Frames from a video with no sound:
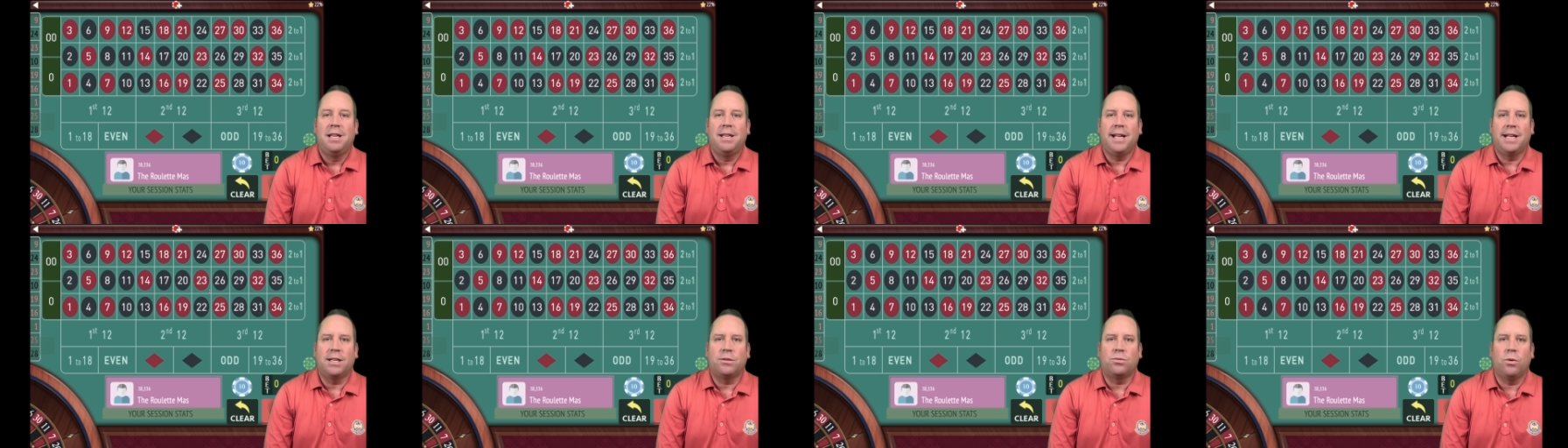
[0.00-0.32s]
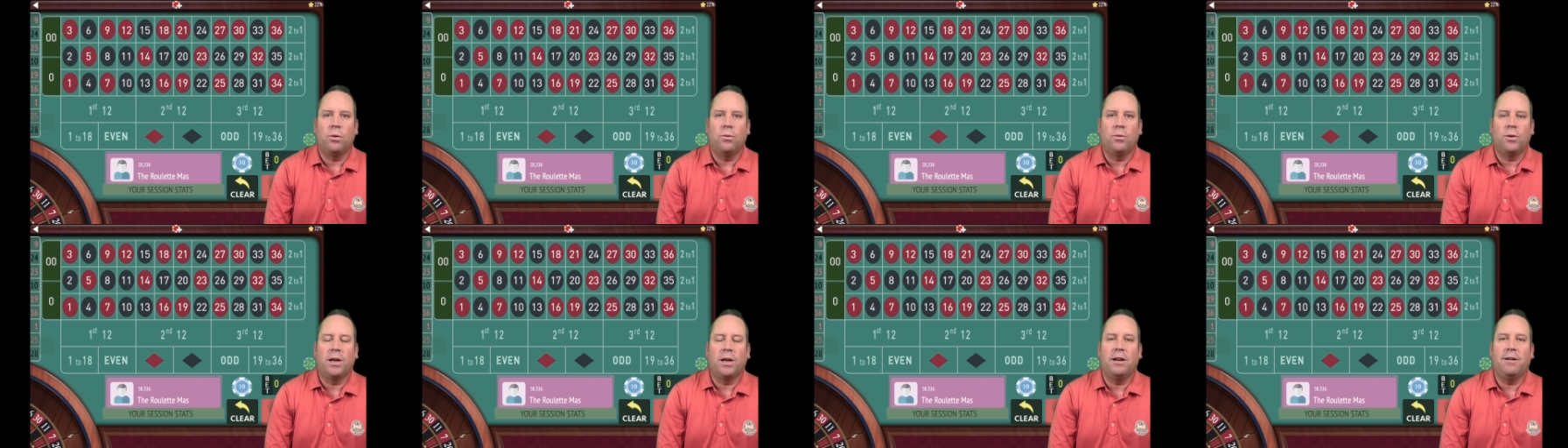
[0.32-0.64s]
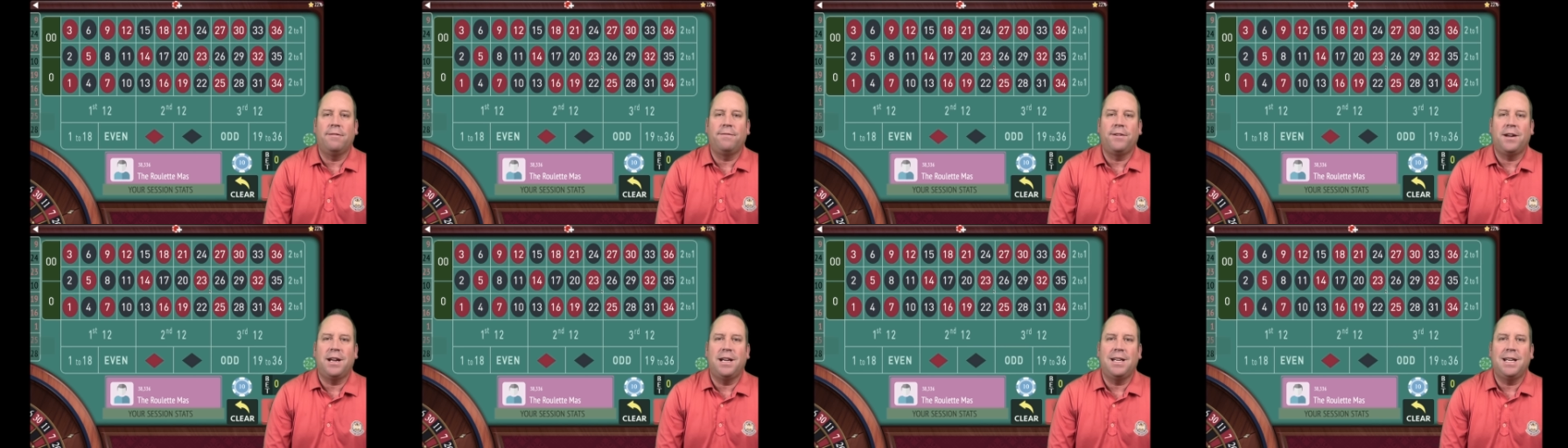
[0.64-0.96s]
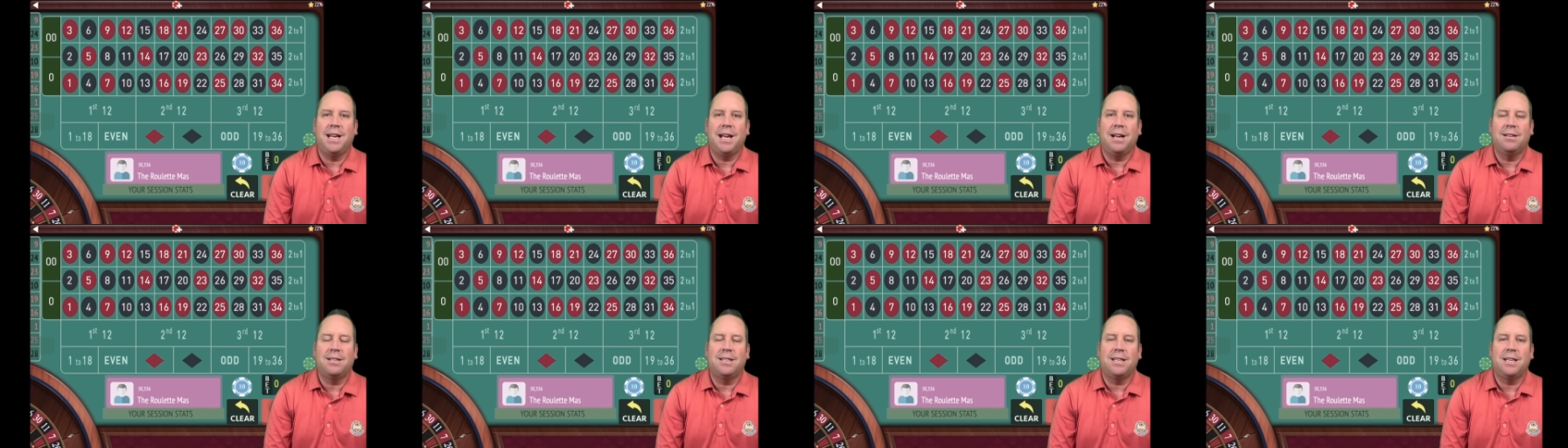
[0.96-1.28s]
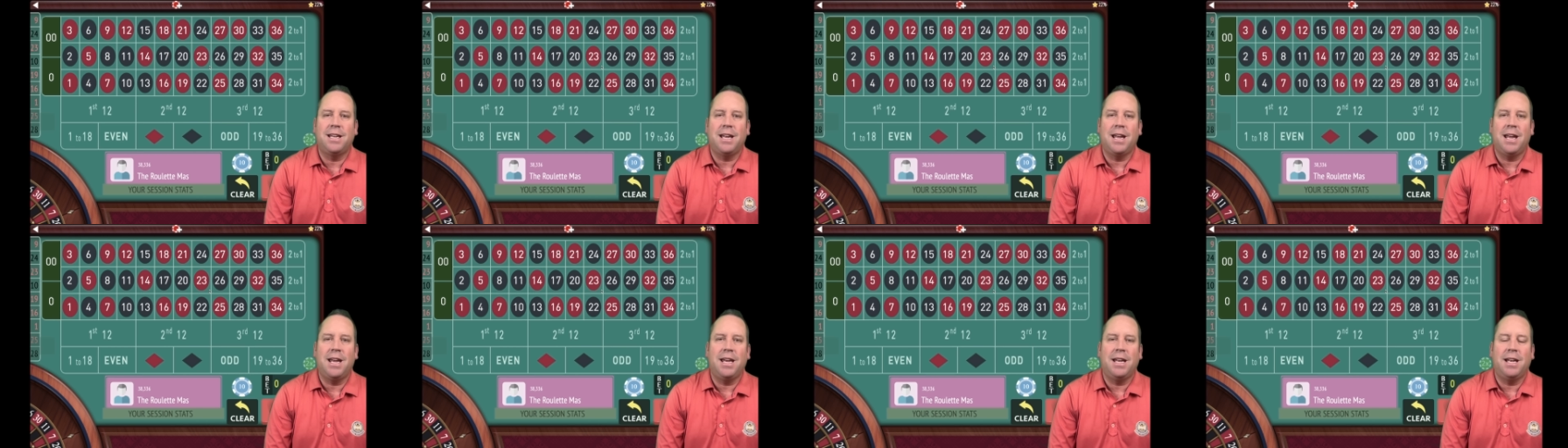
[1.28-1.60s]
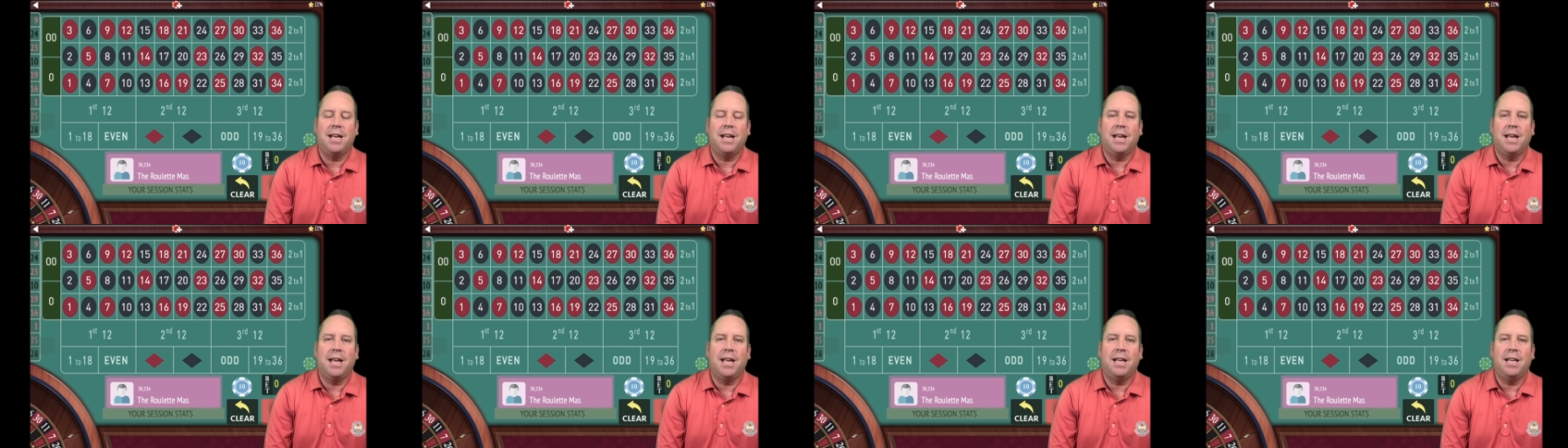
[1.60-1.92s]
That's what we're going to find out today in
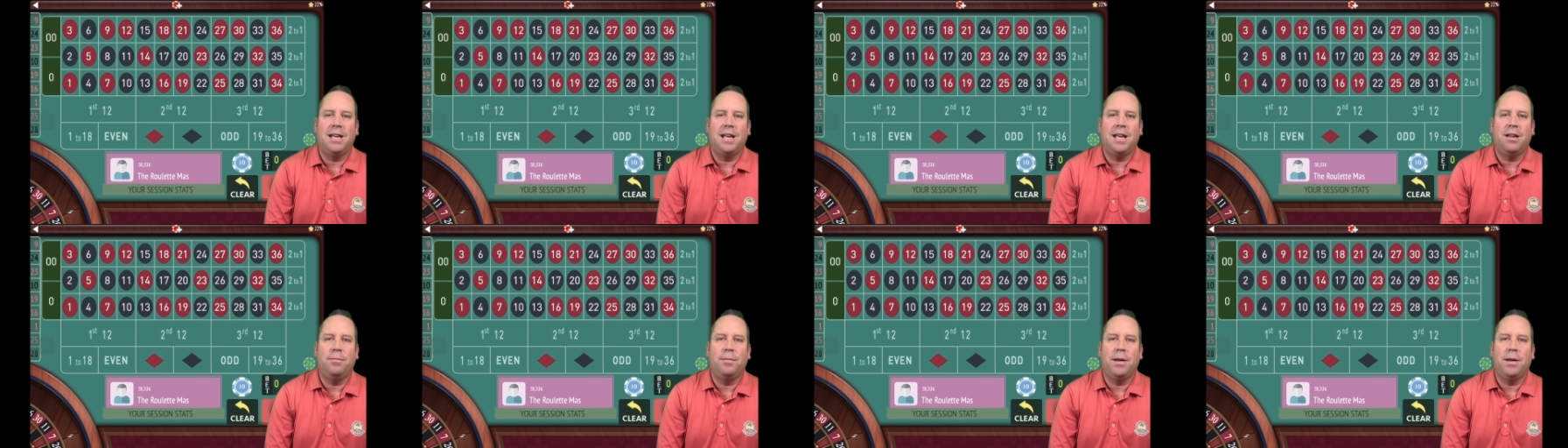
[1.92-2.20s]
a head-to-head